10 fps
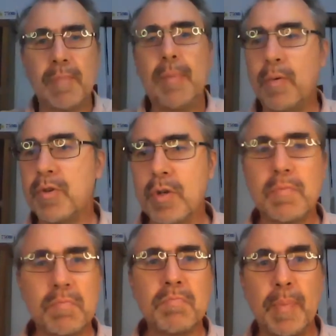Maybe we
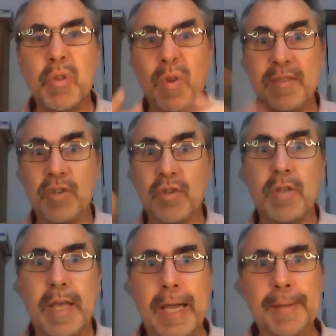should transition to
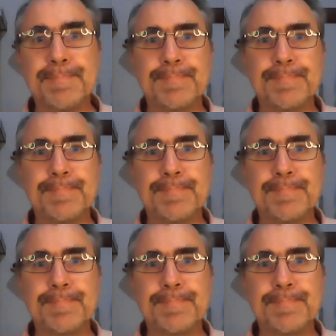that.